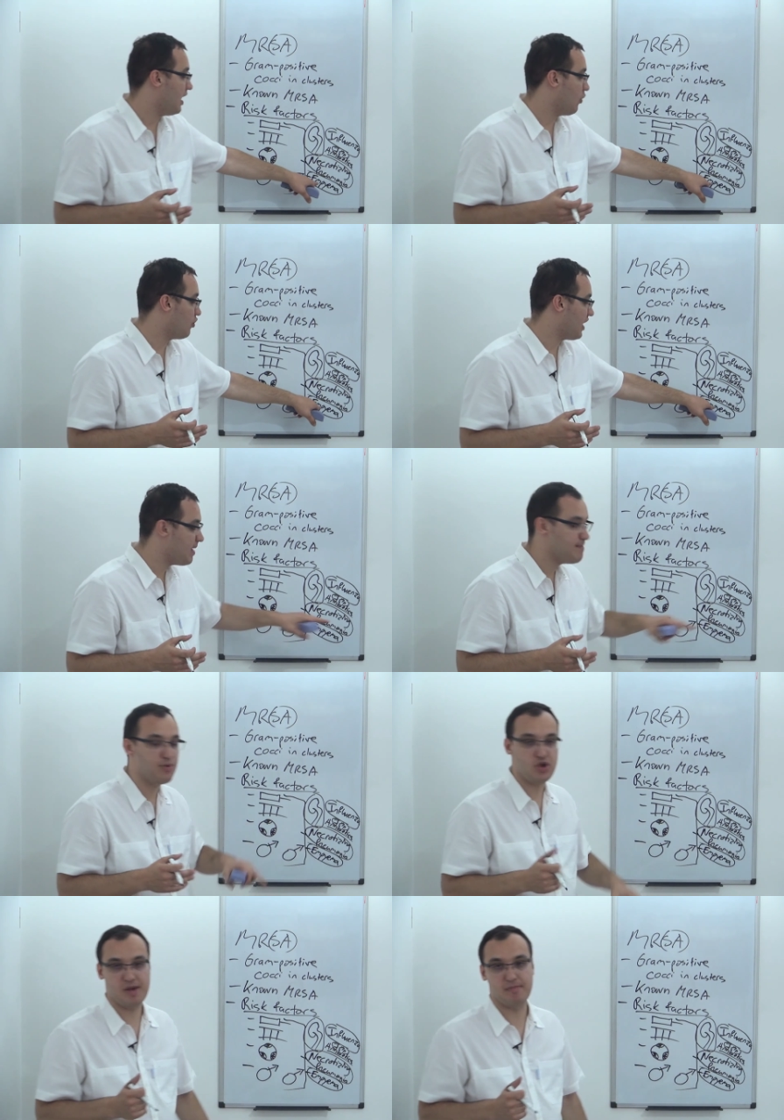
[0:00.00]
or
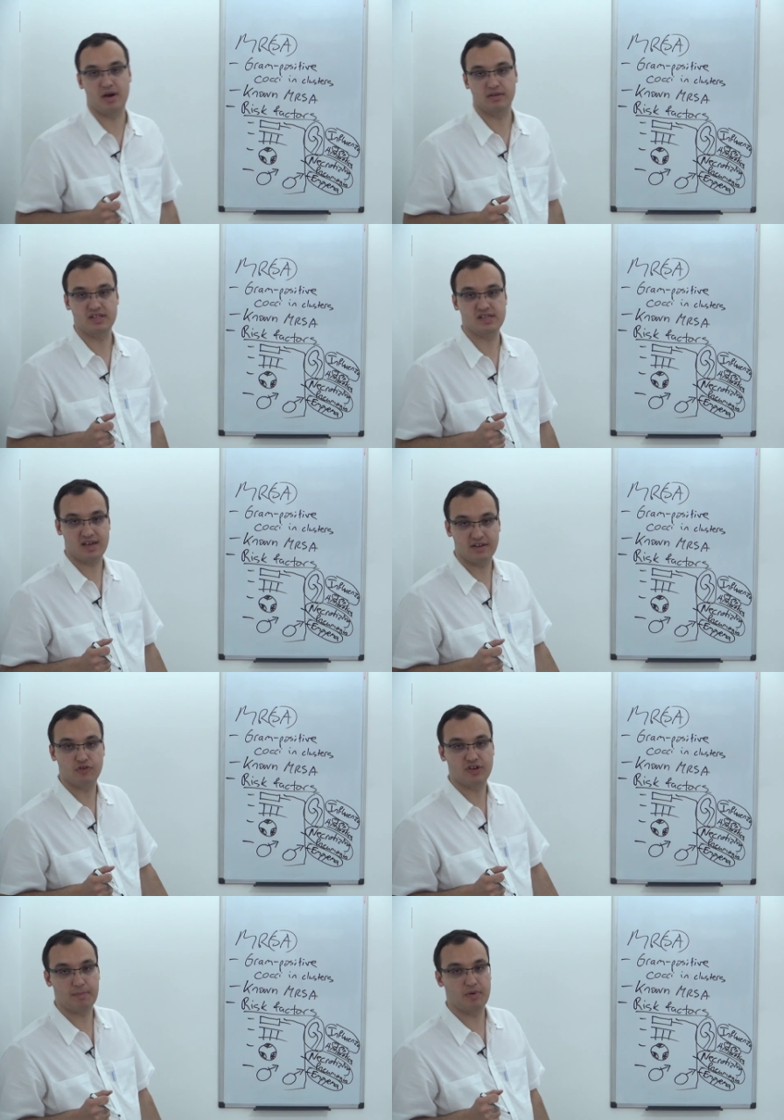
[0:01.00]
empyema this is
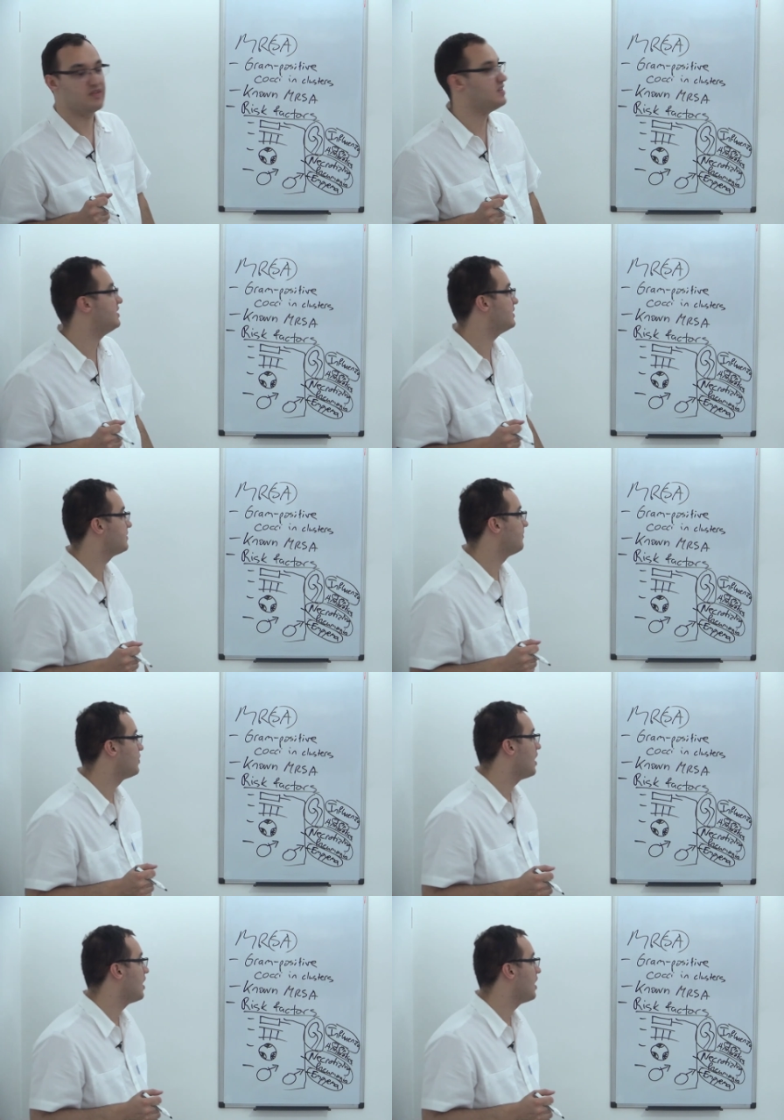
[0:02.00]
another type of disease